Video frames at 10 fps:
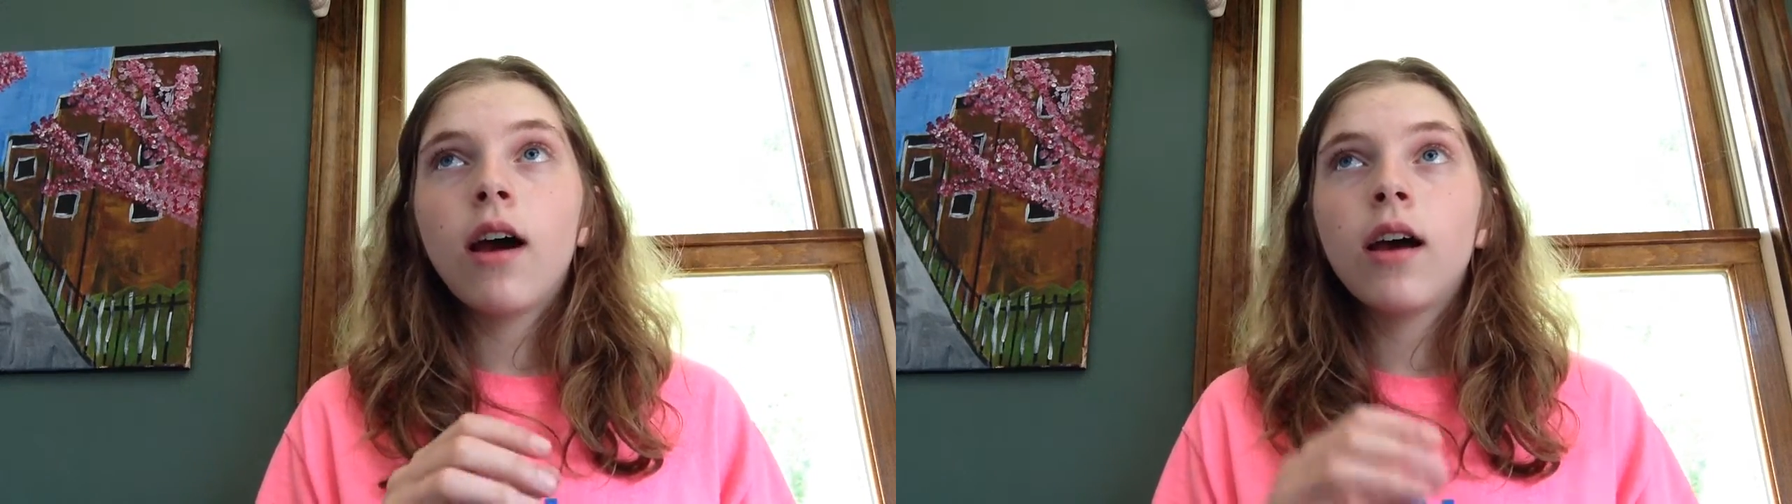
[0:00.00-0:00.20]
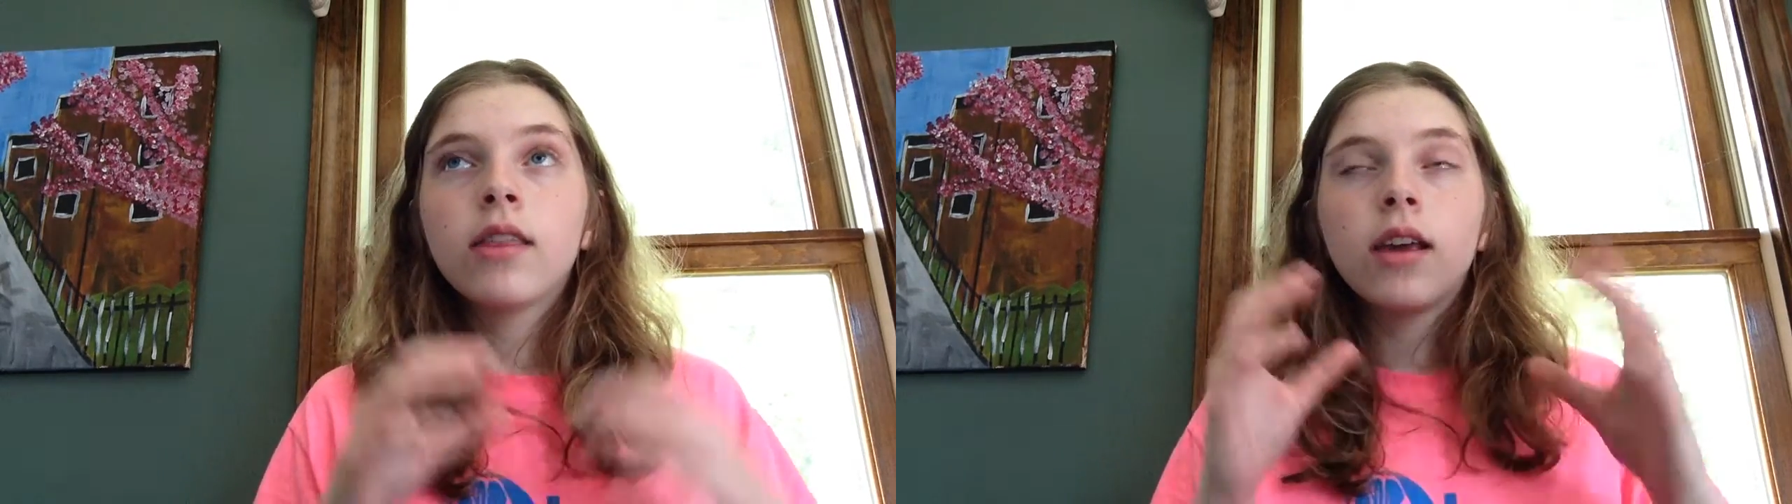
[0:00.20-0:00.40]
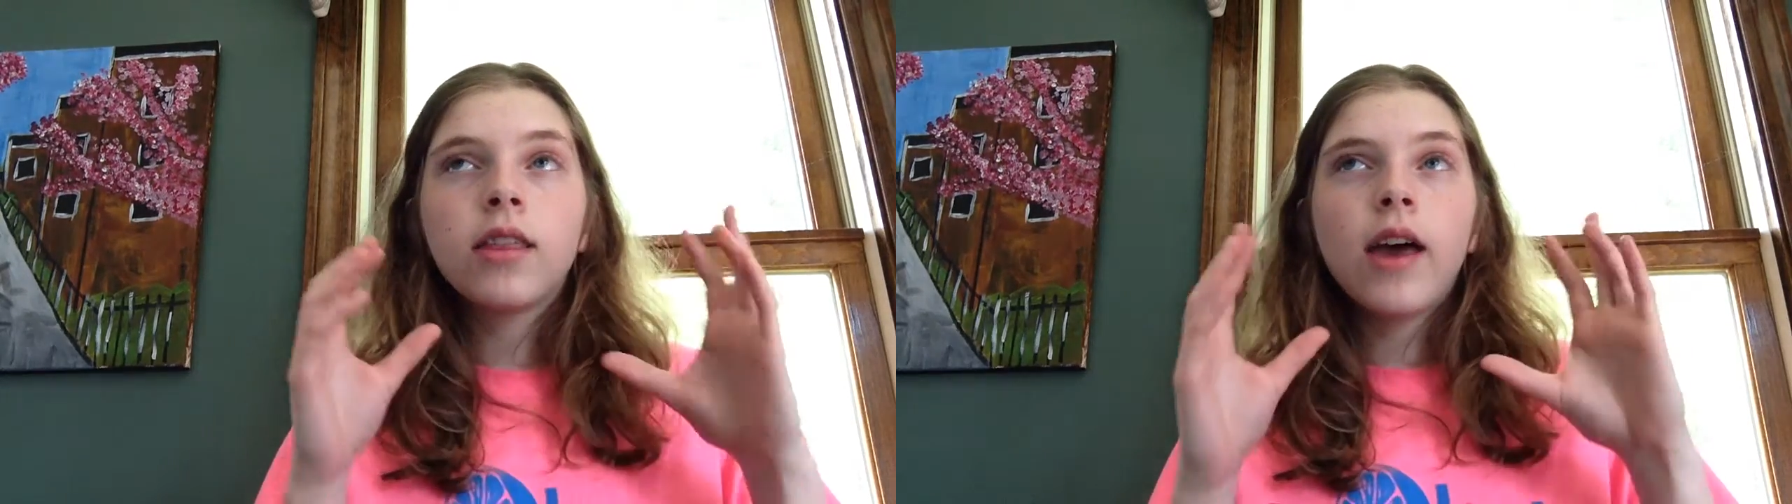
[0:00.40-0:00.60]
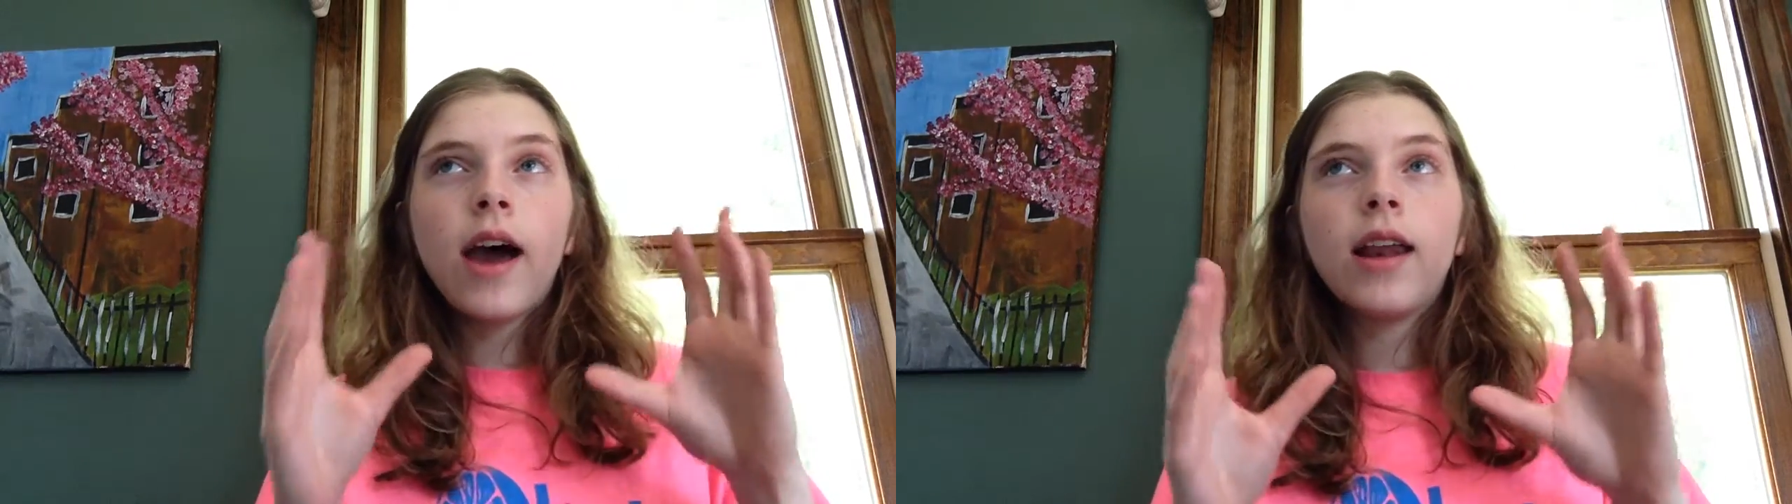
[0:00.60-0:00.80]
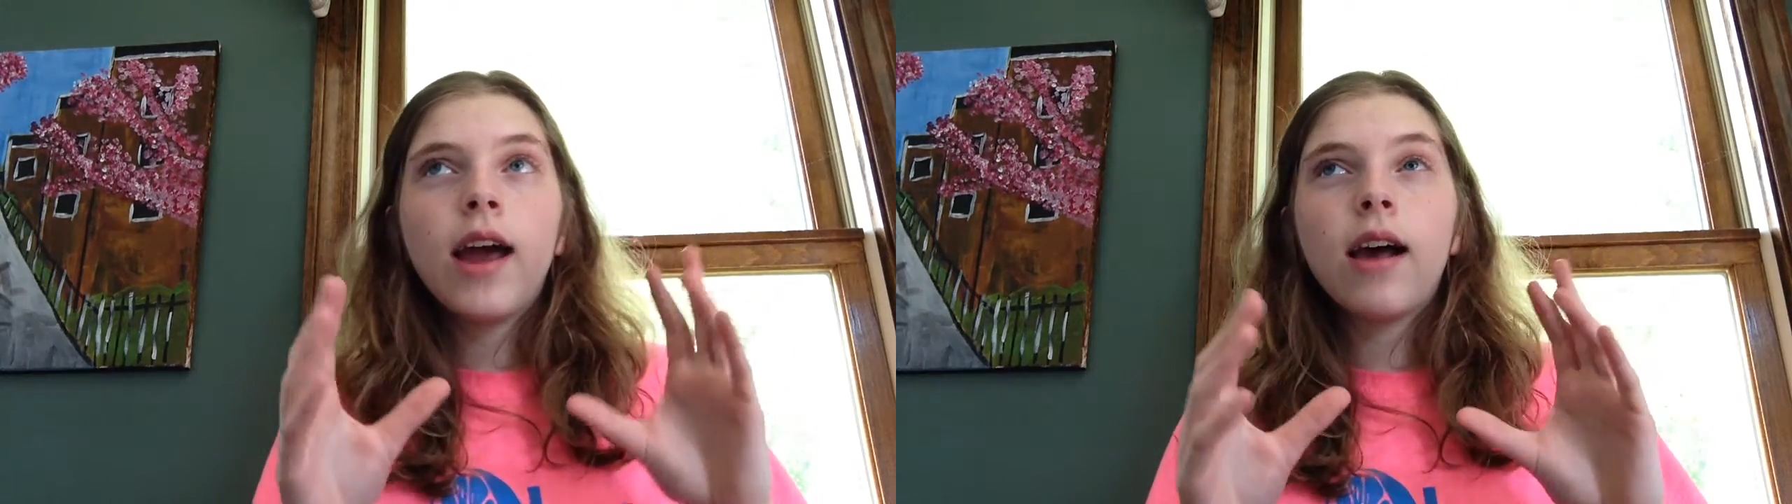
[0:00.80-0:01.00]
I think
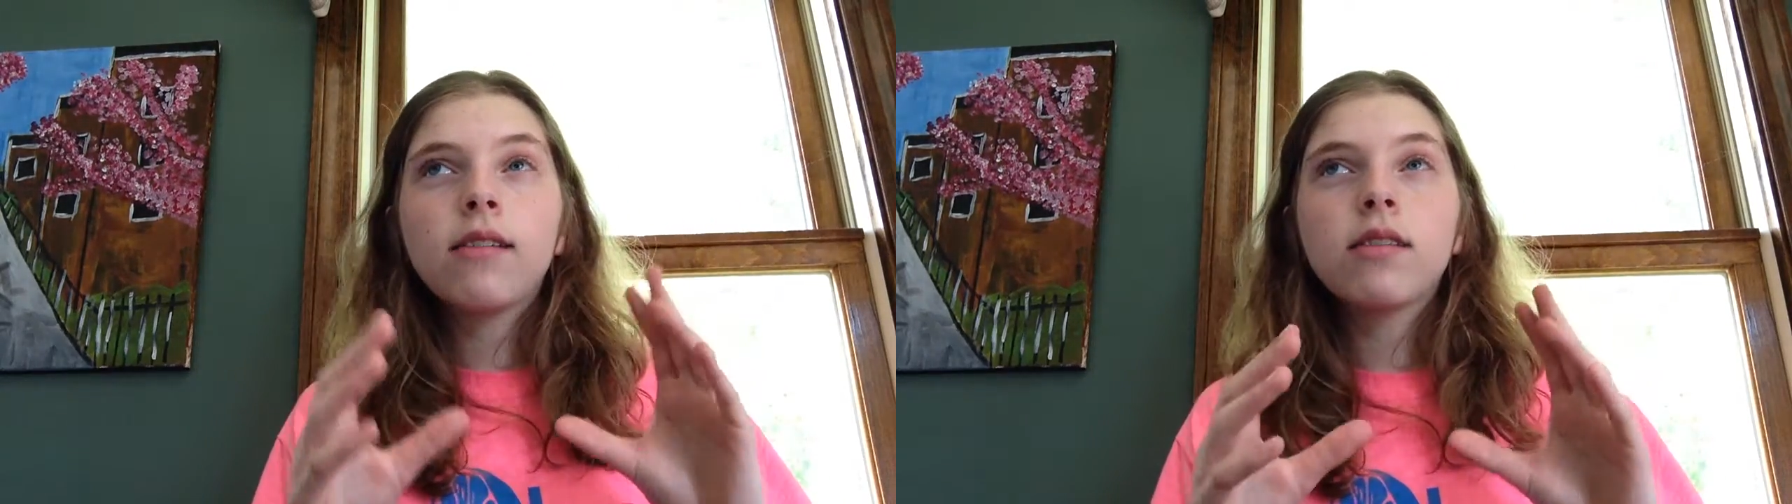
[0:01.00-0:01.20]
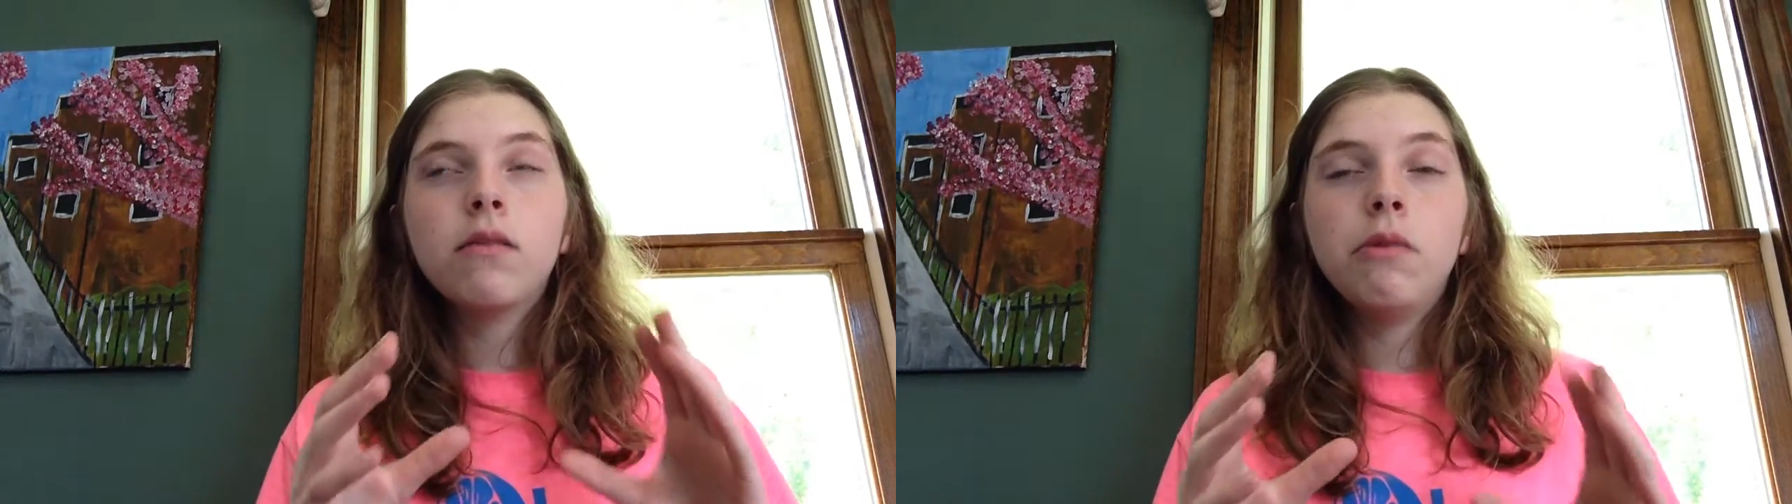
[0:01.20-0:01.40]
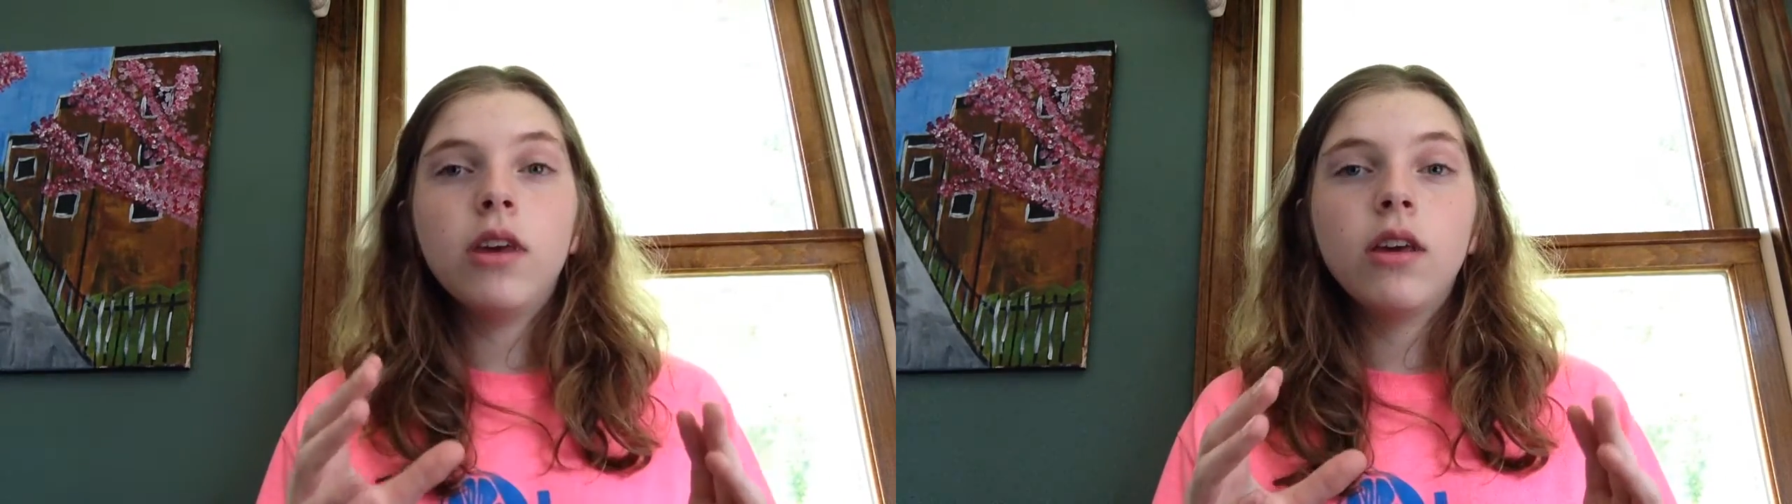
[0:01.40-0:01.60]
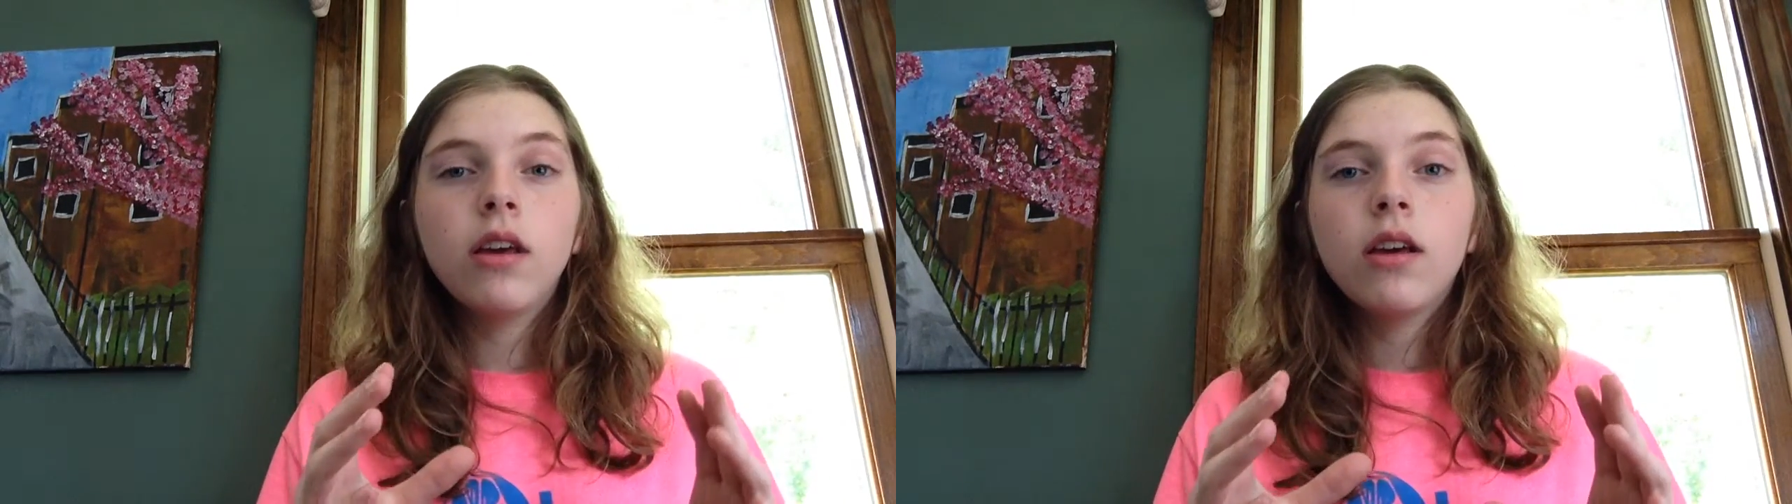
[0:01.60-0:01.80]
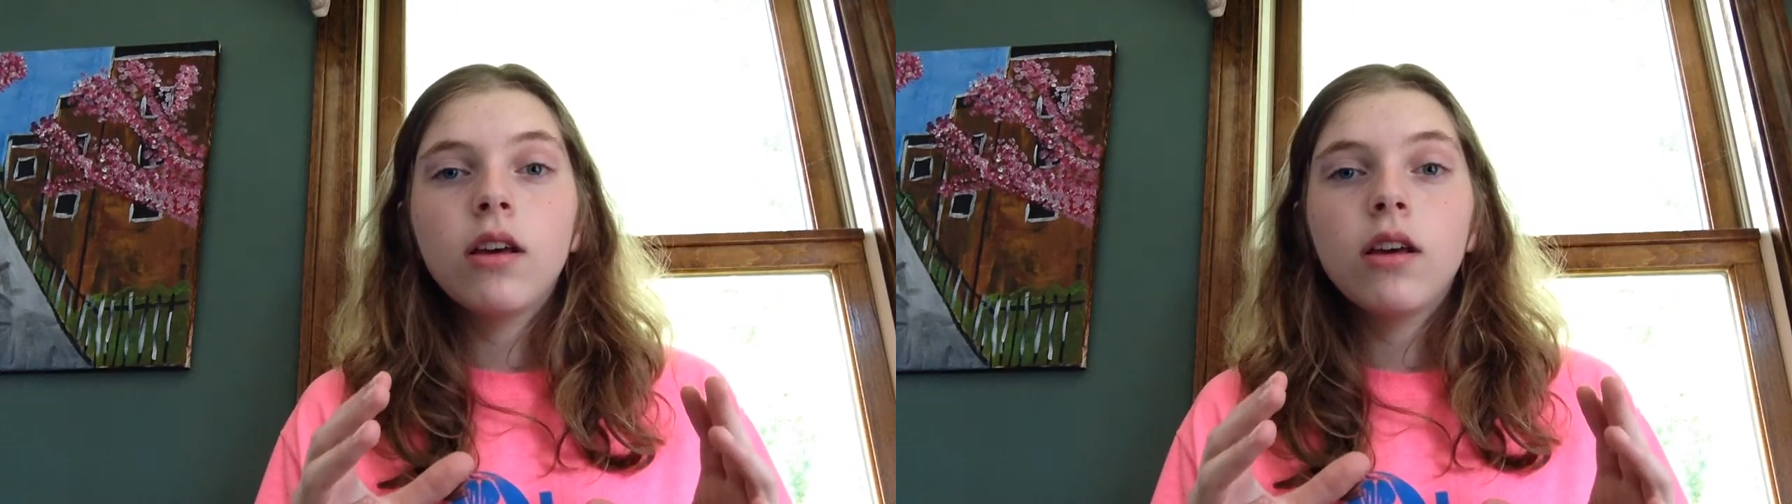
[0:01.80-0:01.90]
that has to be